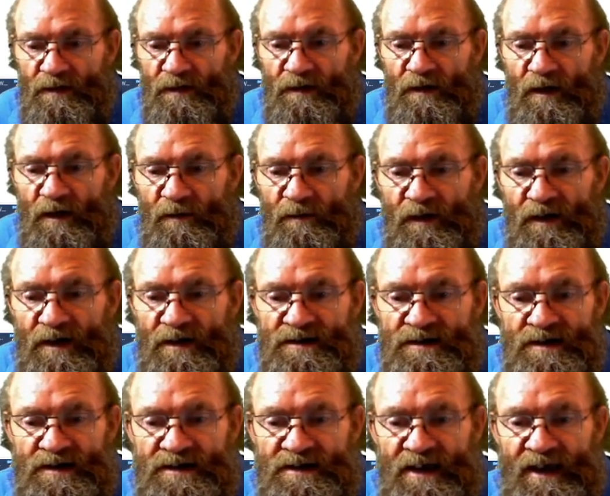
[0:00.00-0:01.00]
I'm going to
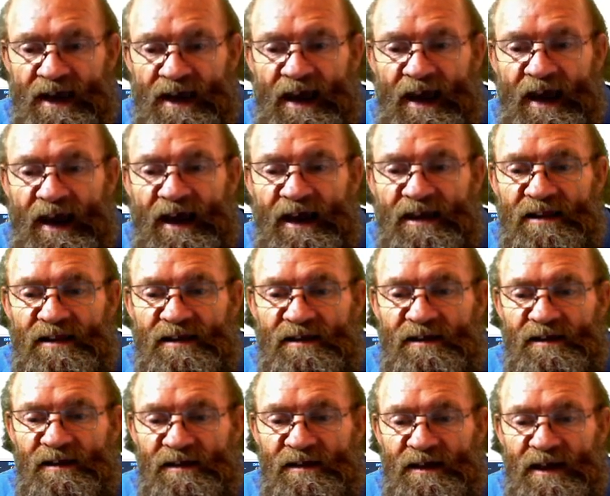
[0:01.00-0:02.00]
just say add
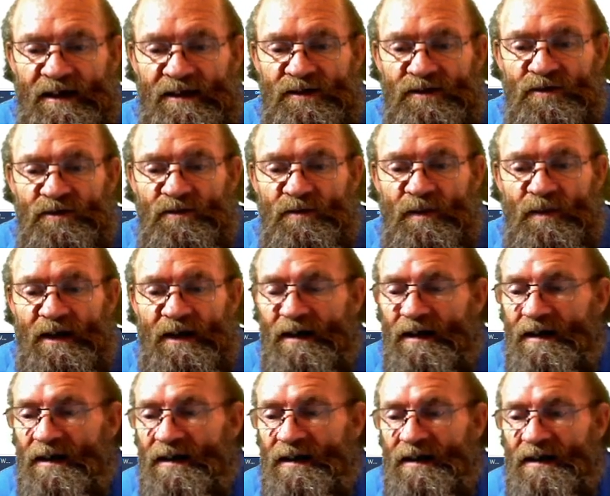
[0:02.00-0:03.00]
that to my
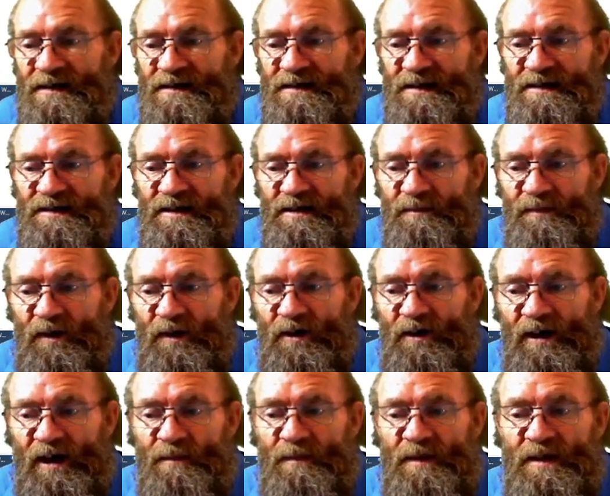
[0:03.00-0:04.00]
existing
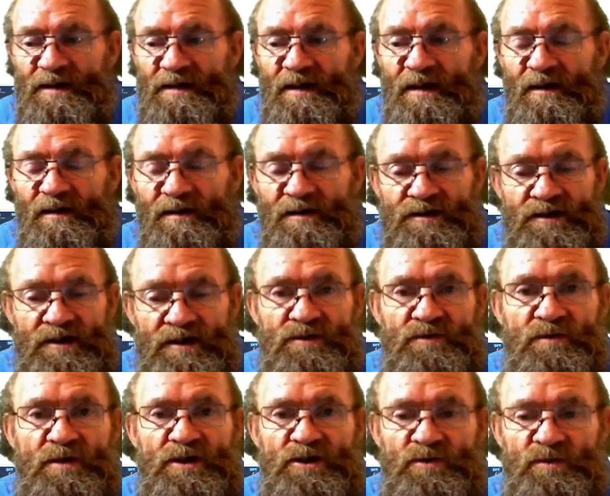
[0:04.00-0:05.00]
program.
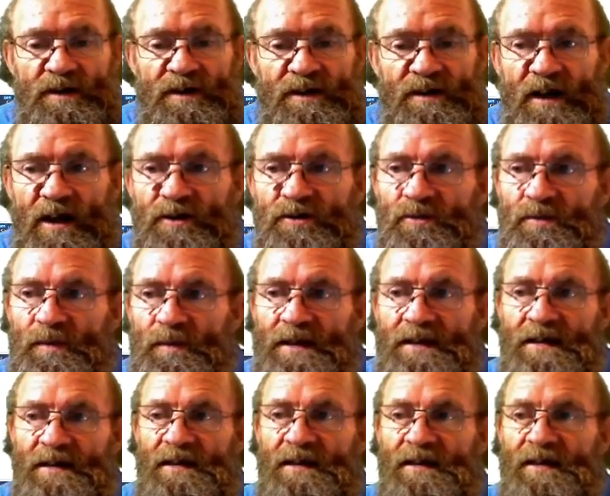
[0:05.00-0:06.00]
GXWorks will
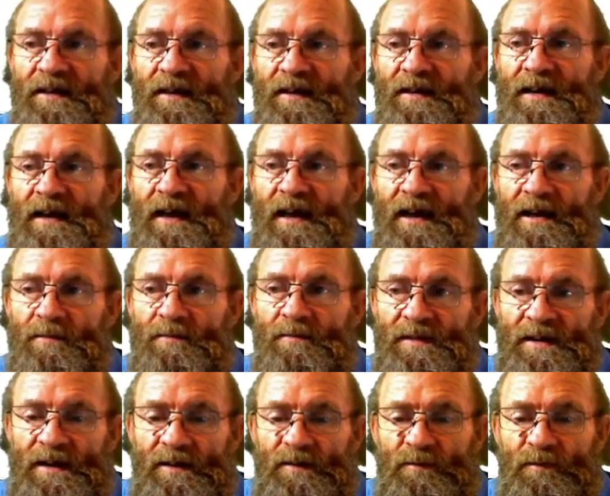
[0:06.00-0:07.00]
automatically rename
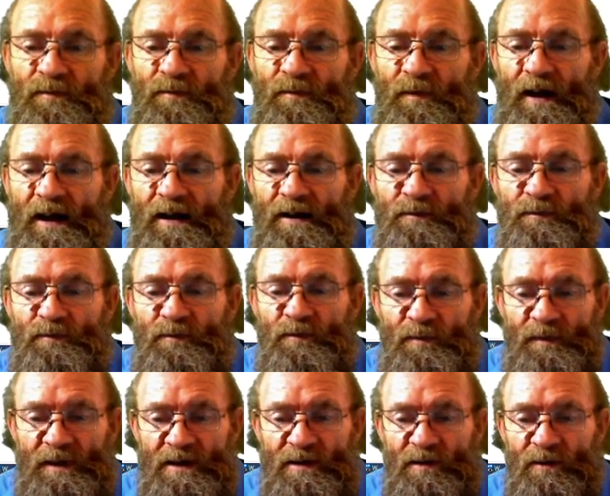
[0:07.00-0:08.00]
that file for
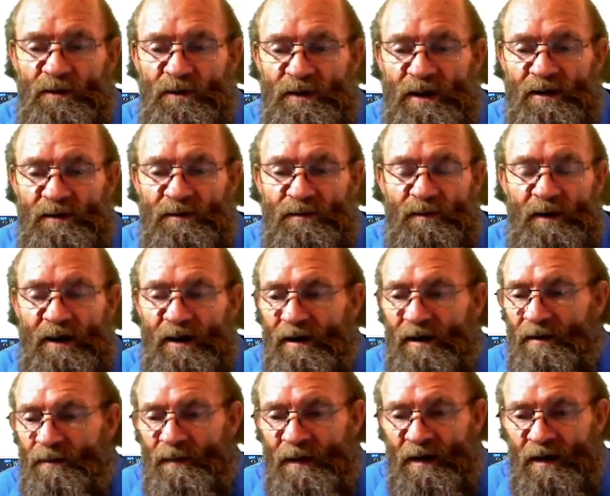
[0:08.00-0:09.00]
me, or that
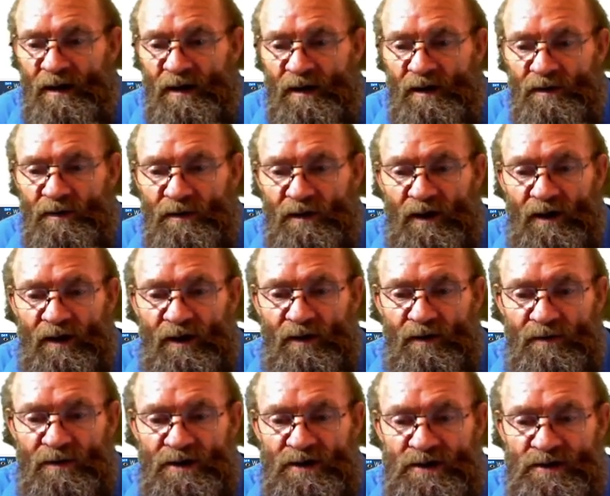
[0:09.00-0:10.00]

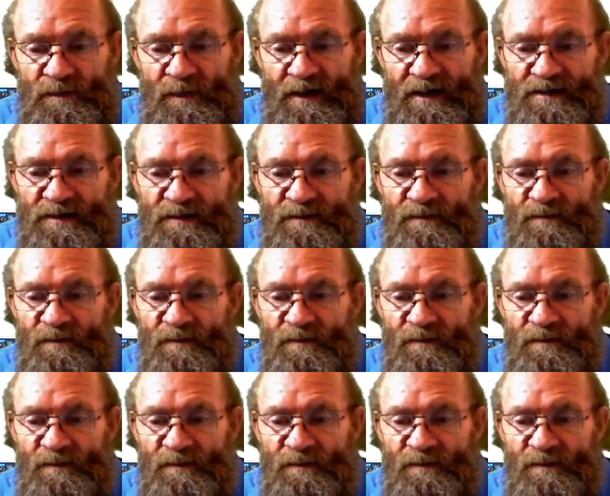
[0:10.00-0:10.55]
workspace.